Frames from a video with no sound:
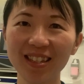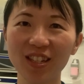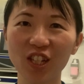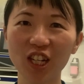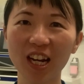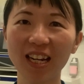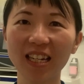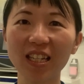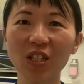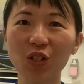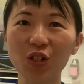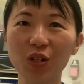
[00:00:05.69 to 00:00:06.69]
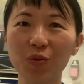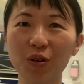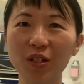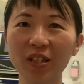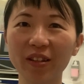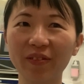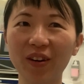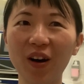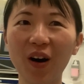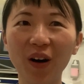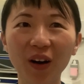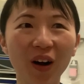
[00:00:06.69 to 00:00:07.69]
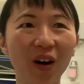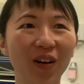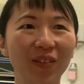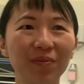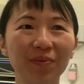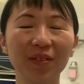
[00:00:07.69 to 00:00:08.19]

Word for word: the Chinese University of Hong Kong.